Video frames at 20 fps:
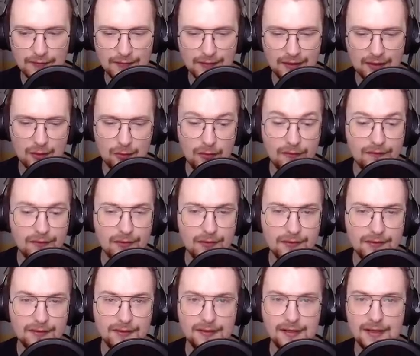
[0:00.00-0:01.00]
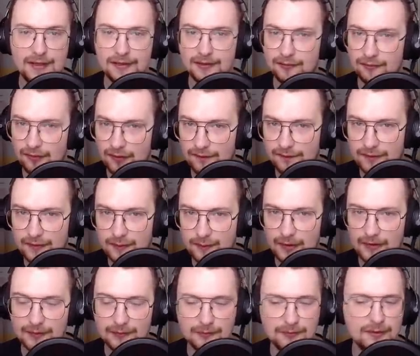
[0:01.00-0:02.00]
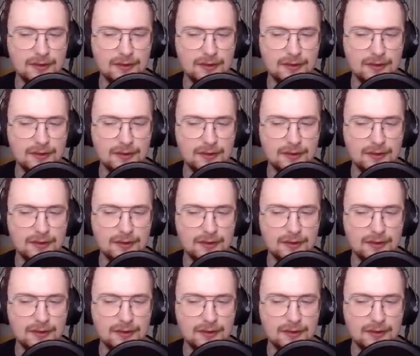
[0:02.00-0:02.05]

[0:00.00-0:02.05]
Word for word: the equivalent in crafting metals.